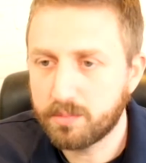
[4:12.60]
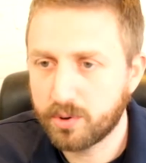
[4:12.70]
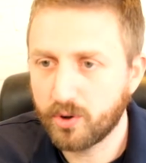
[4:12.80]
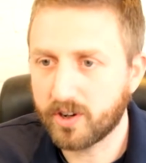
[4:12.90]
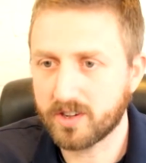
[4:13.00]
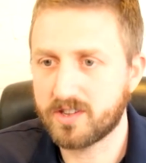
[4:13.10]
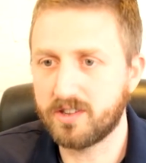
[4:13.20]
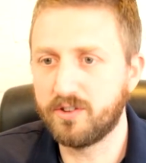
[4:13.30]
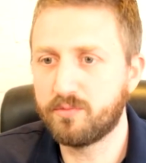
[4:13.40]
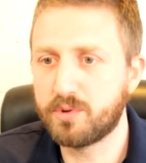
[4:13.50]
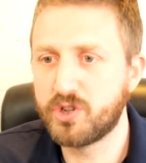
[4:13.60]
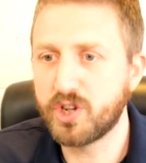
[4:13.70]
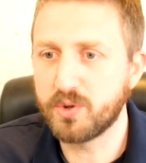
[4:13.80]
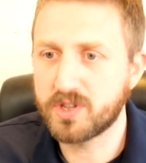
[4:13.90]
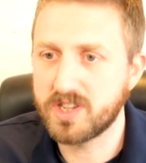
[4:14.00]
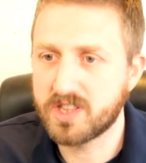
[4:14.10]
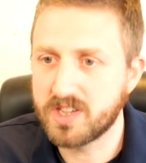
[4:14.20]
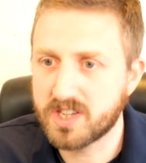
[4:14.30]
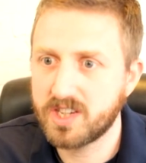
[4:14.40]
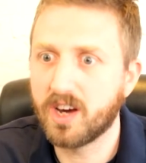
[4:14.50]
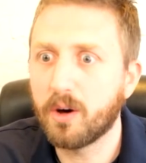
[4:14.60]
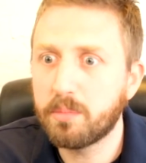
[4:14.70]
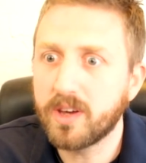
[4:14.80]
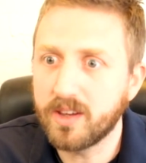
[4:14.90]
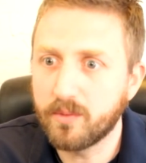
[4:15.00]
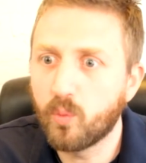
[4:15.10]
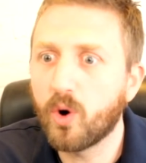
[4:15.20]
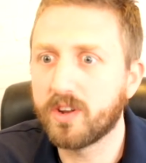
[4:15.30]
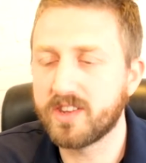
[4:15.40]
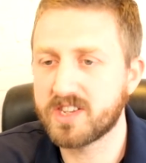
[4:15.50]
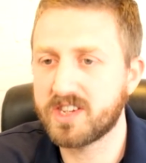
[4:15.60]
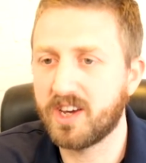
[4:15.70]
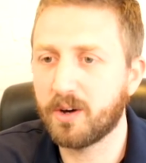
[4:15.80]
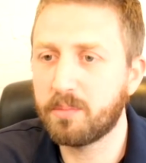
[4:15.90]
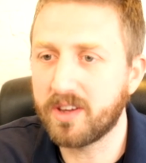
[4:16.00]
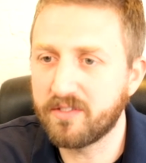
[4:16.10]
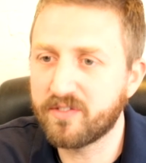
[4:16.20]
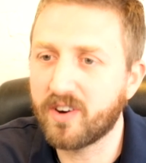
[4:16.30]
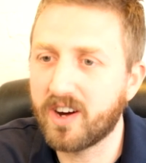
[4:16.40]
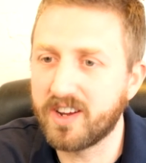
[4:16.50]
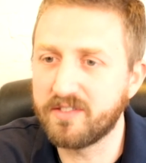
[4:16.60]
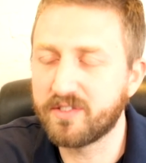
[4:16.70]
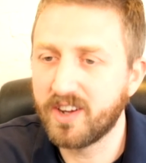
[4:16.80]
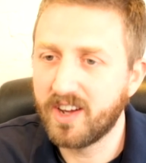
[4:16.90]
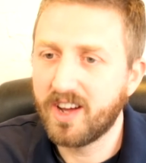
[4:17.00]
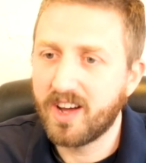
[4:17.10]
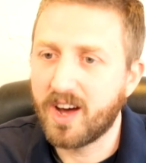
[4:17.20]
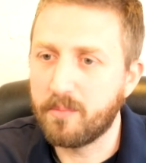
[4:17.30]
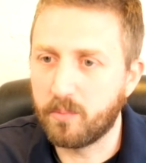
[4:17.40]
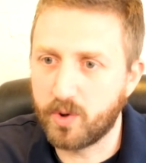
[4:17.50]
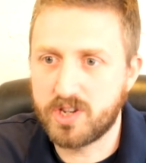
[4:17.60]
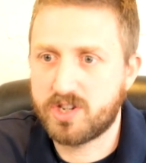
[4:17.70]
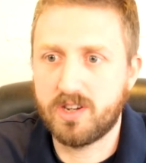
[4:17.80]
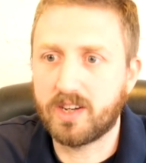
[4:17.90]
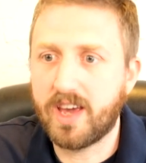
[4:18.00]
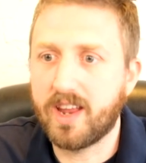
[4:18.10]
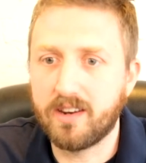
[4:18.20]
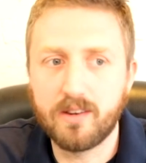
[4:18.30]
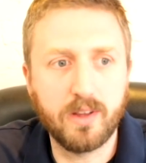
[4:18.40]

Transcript: products that you've produced is the CRP-1 and the CRP-5, which, again,